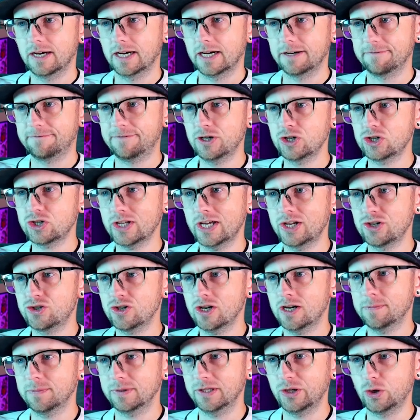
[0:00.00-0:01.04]
Finish line
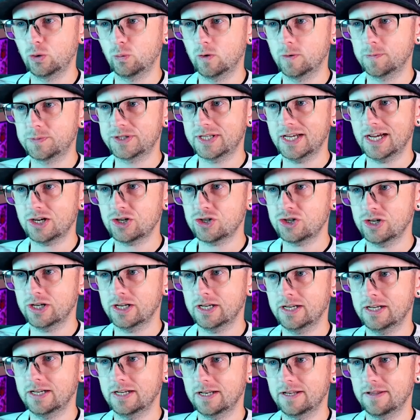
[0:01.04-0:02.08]
jump, little whoop
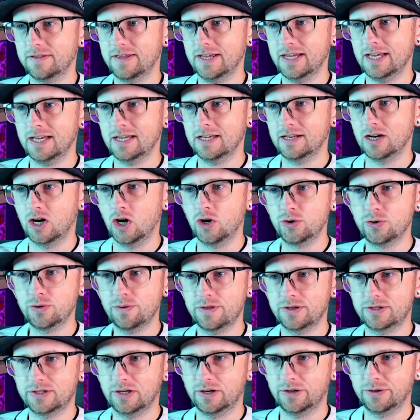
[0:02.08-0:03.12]
section, then under
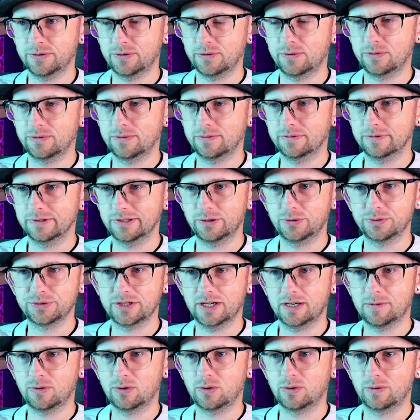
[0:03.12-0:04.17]
the tunnel, little
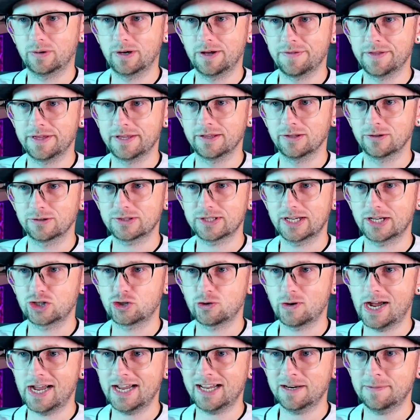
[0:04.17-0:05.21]
double, and then looks like
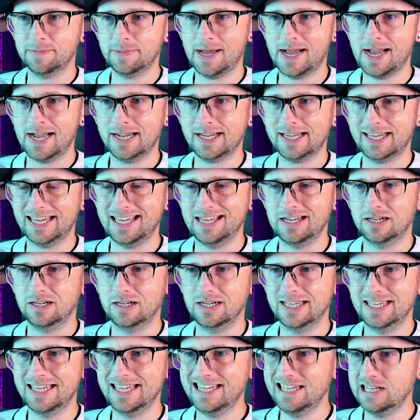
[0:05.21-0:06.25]
dragon back
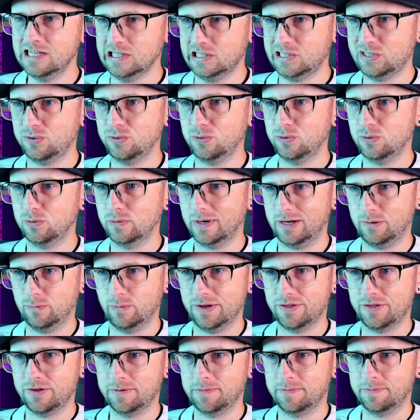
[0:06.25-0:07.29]
into a
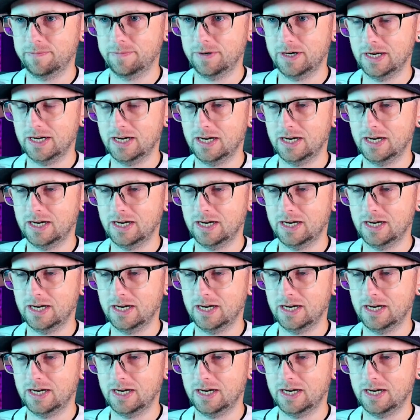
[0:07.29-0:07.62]
rhythm,